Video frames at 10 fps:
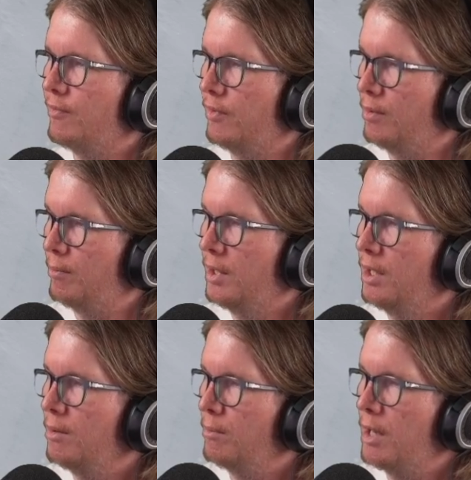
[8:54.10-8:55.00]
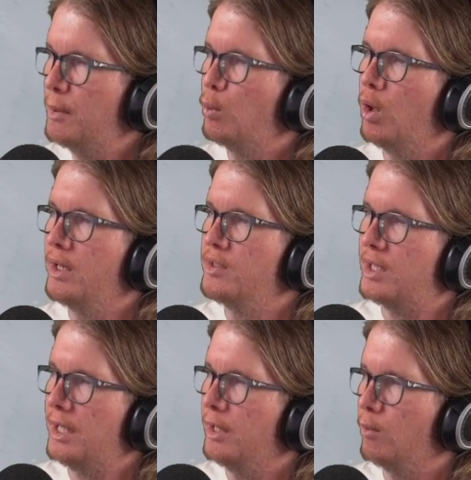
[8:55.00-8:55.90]
them. Maybe word is
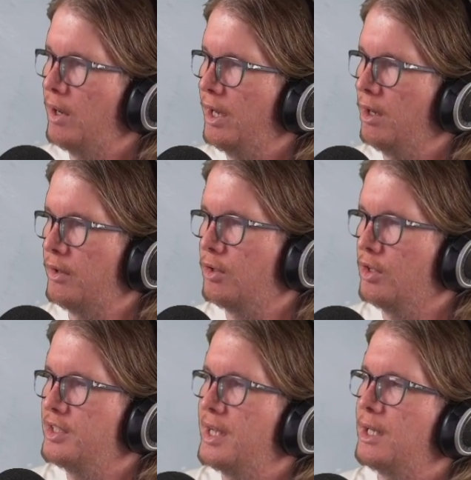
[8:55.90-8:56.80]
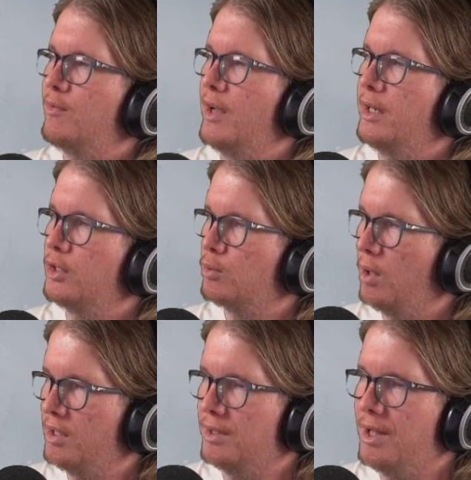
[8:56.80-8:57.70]
getting around. Got to take advantage
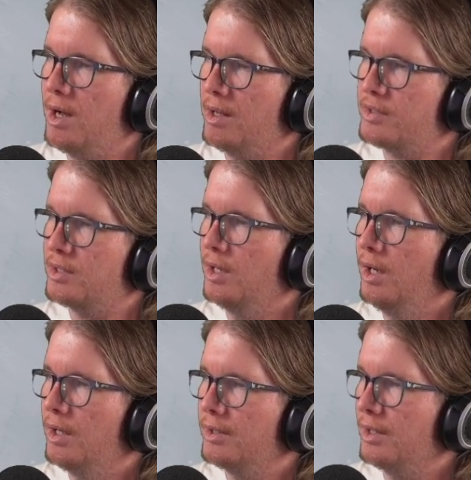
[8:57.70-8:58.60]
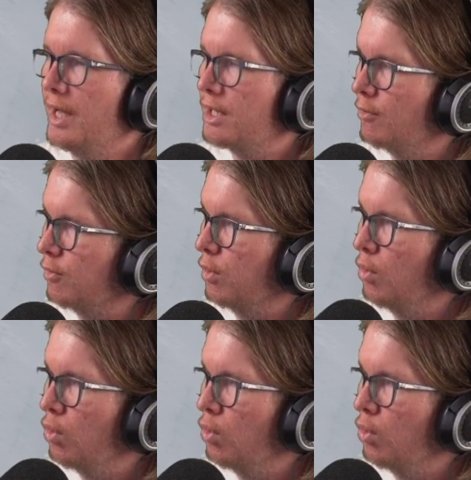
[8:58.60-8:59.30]
while it lasts. The lack of law